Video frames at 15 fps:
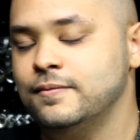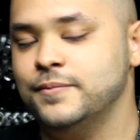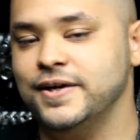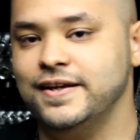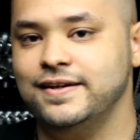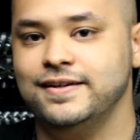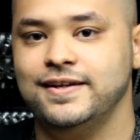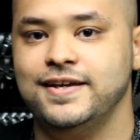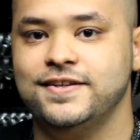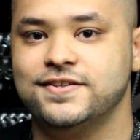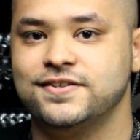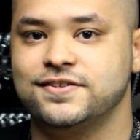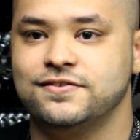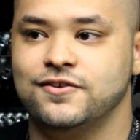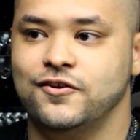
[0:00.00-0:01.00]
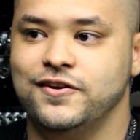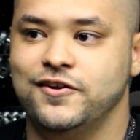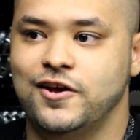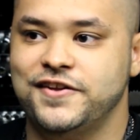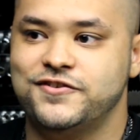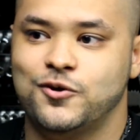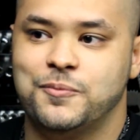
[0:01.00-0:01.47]
But it's
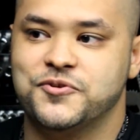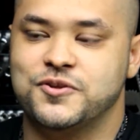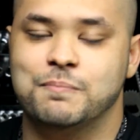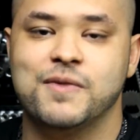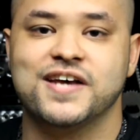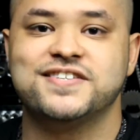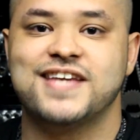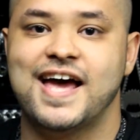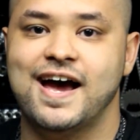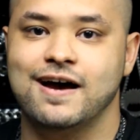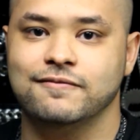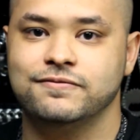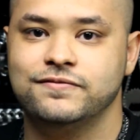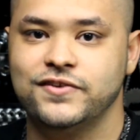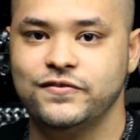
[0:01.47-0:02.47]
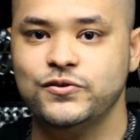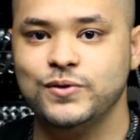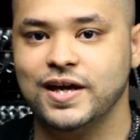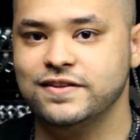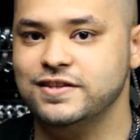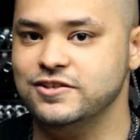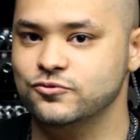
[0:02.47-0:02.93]
almost a must-have if you
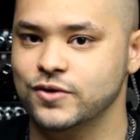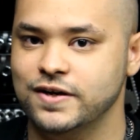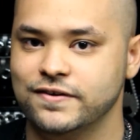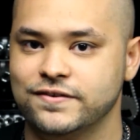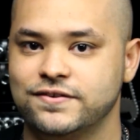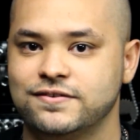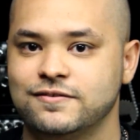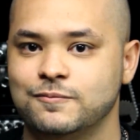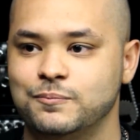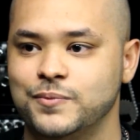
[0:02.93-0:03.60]
get these rails.